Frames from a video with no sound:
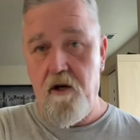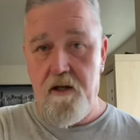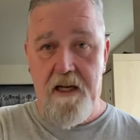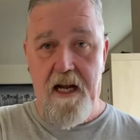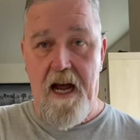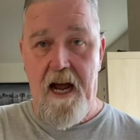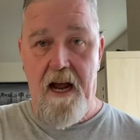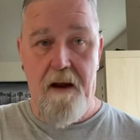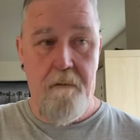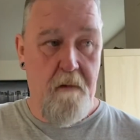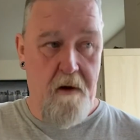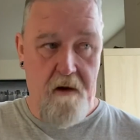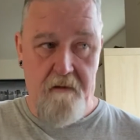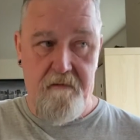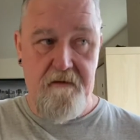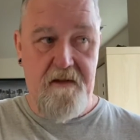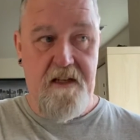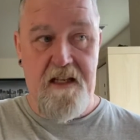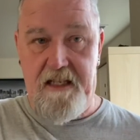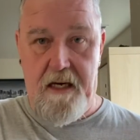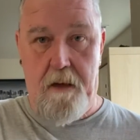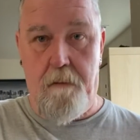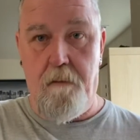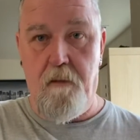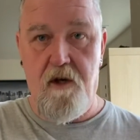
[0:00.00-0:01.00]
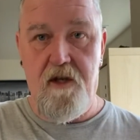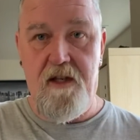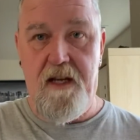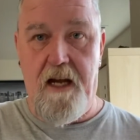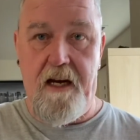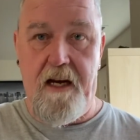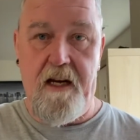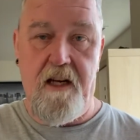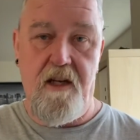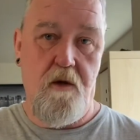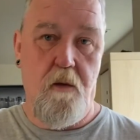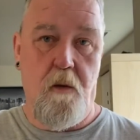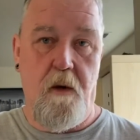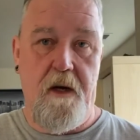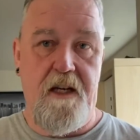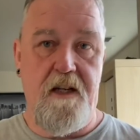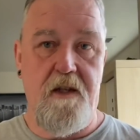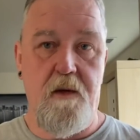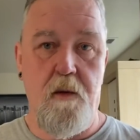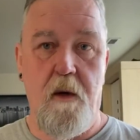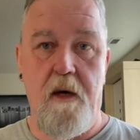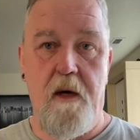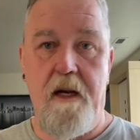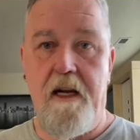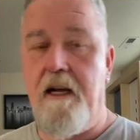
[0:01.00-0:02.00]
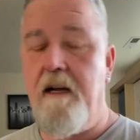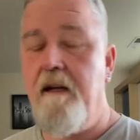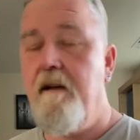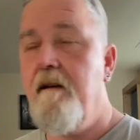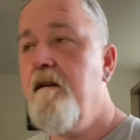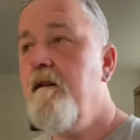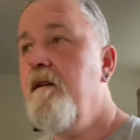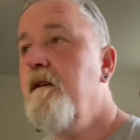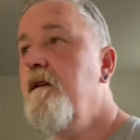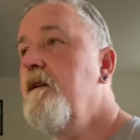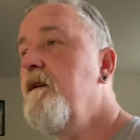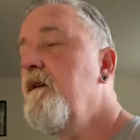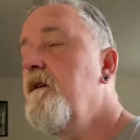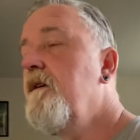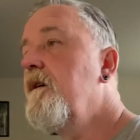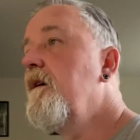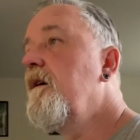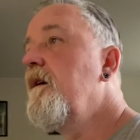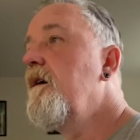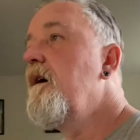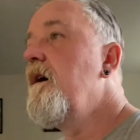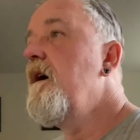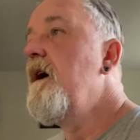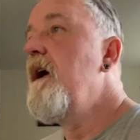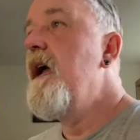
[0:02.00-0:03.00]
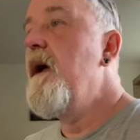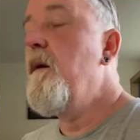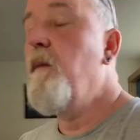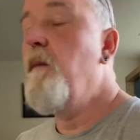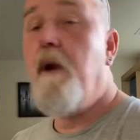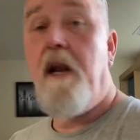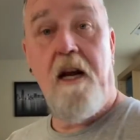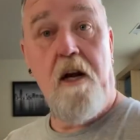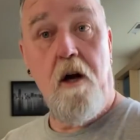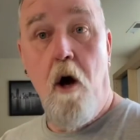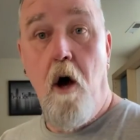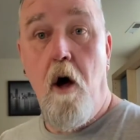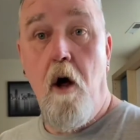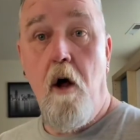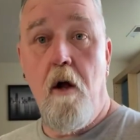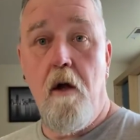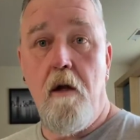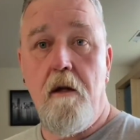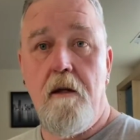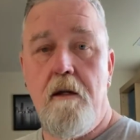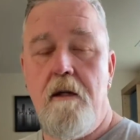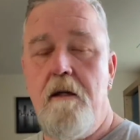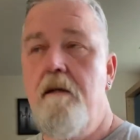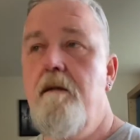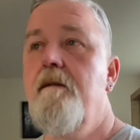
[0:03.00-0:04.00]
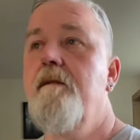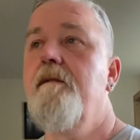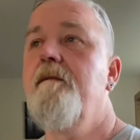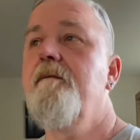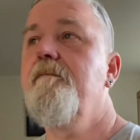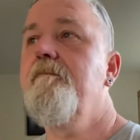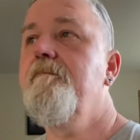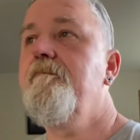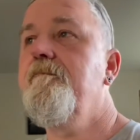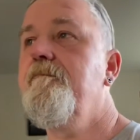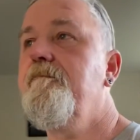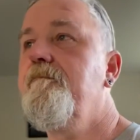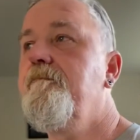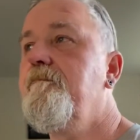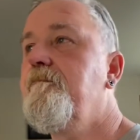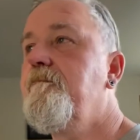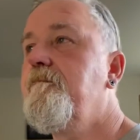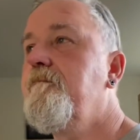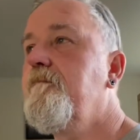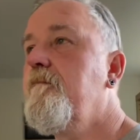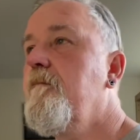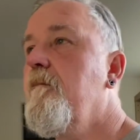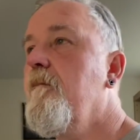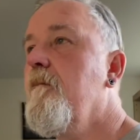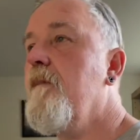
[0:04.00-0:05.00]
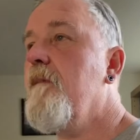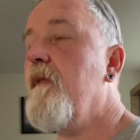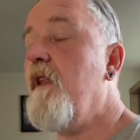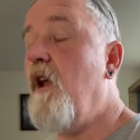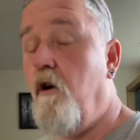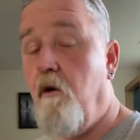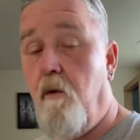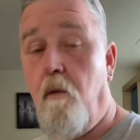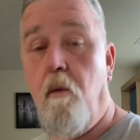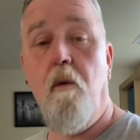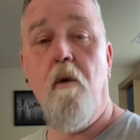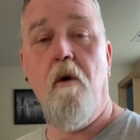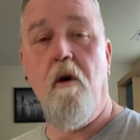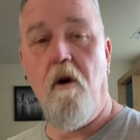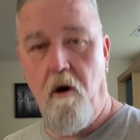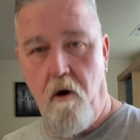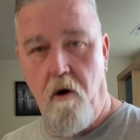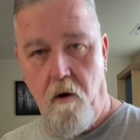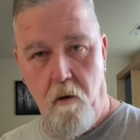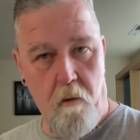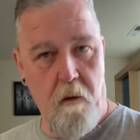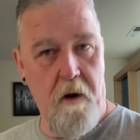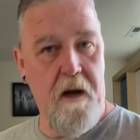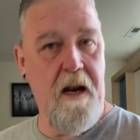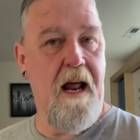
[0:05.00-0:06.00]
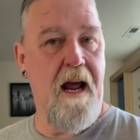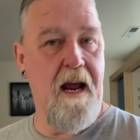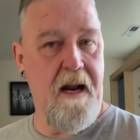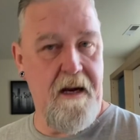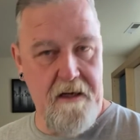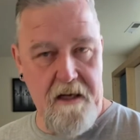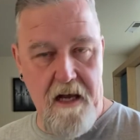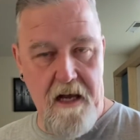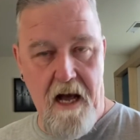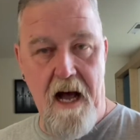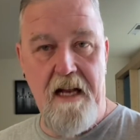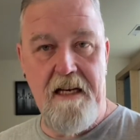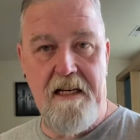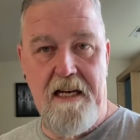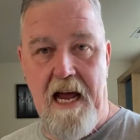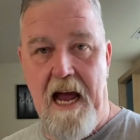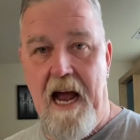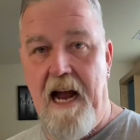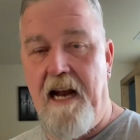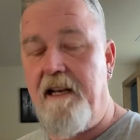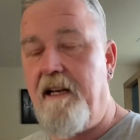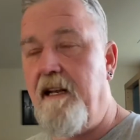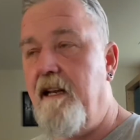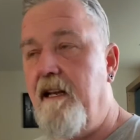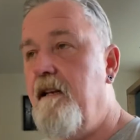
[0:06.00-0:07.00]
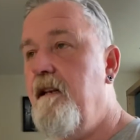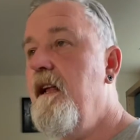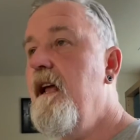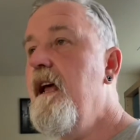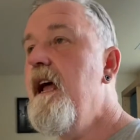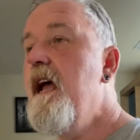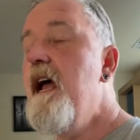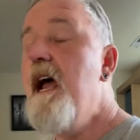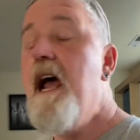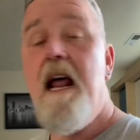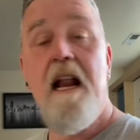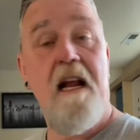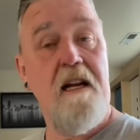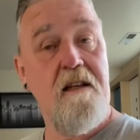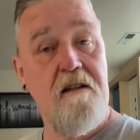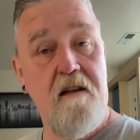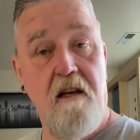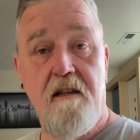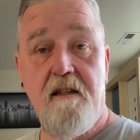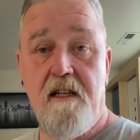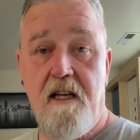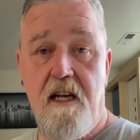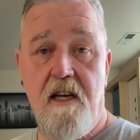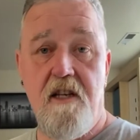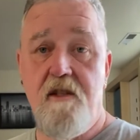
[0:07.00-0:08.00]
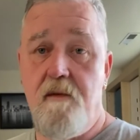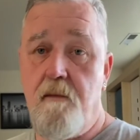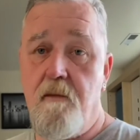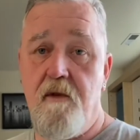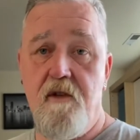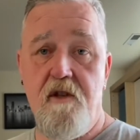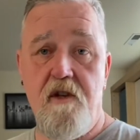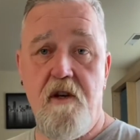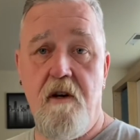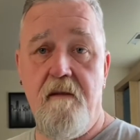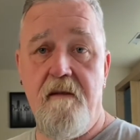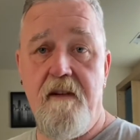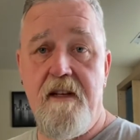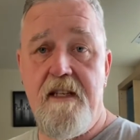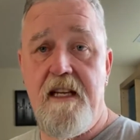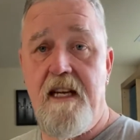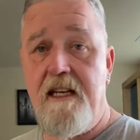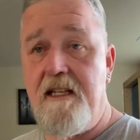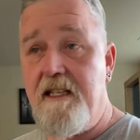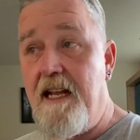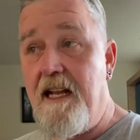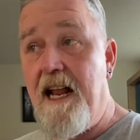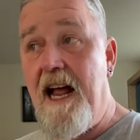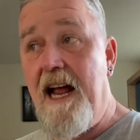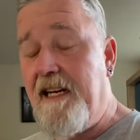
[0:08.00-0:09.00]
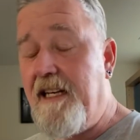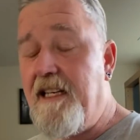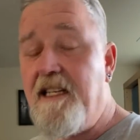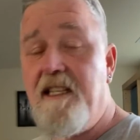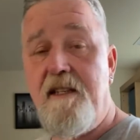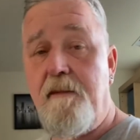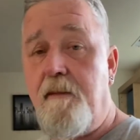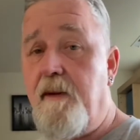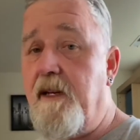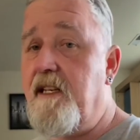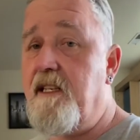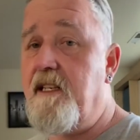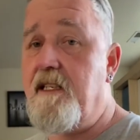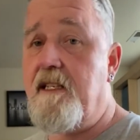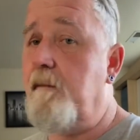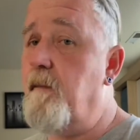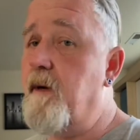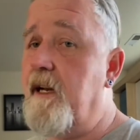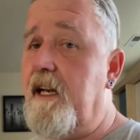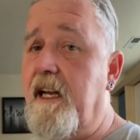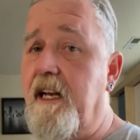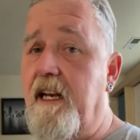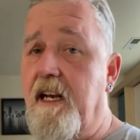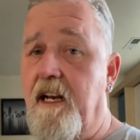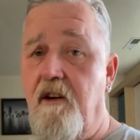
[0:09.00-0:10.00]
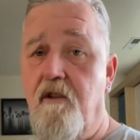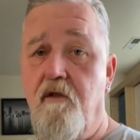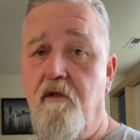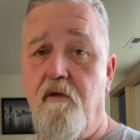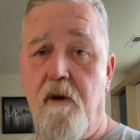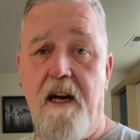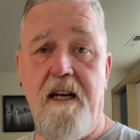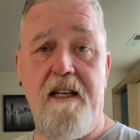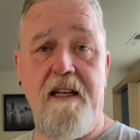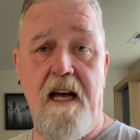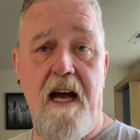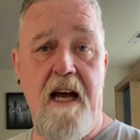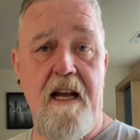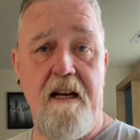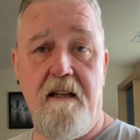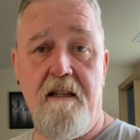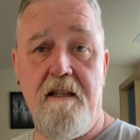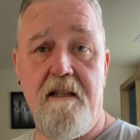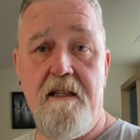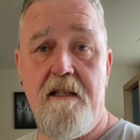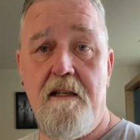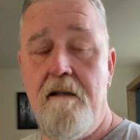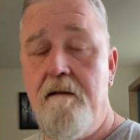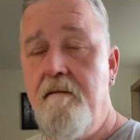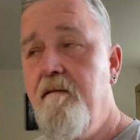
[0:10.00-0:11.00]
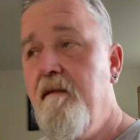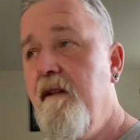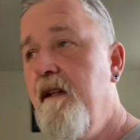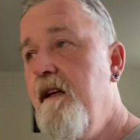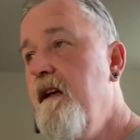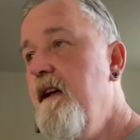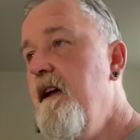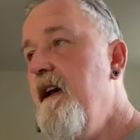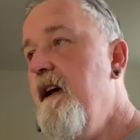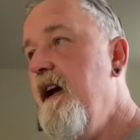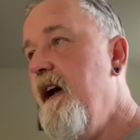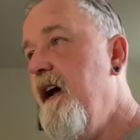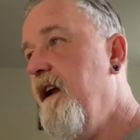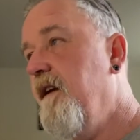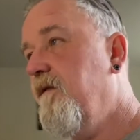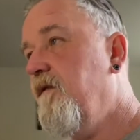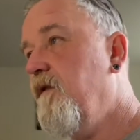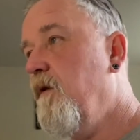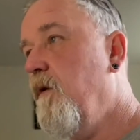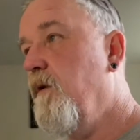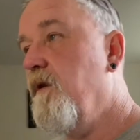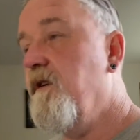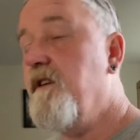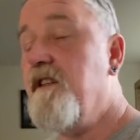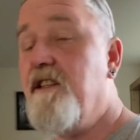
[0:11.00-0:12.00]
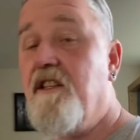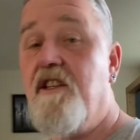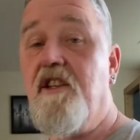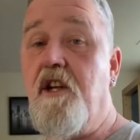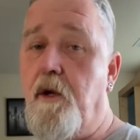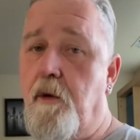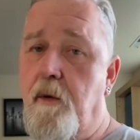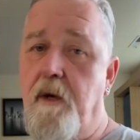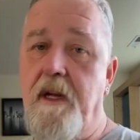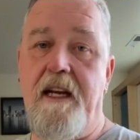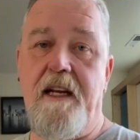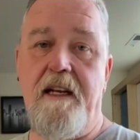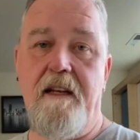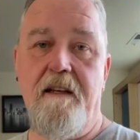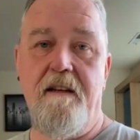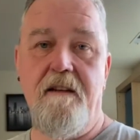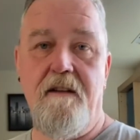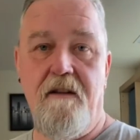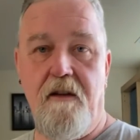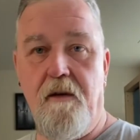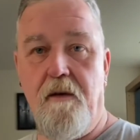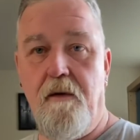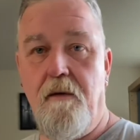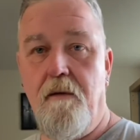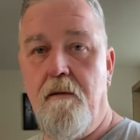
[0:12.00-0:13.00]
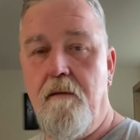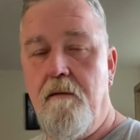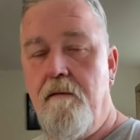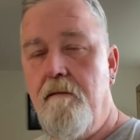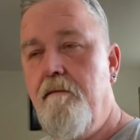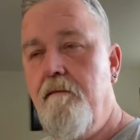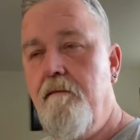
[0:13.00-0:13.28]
time of December 2nd, 2020. And when I called, or when I contacted, I talked to customer service, and I said, I need to speak to somebody in indirect titles. And of course, you need to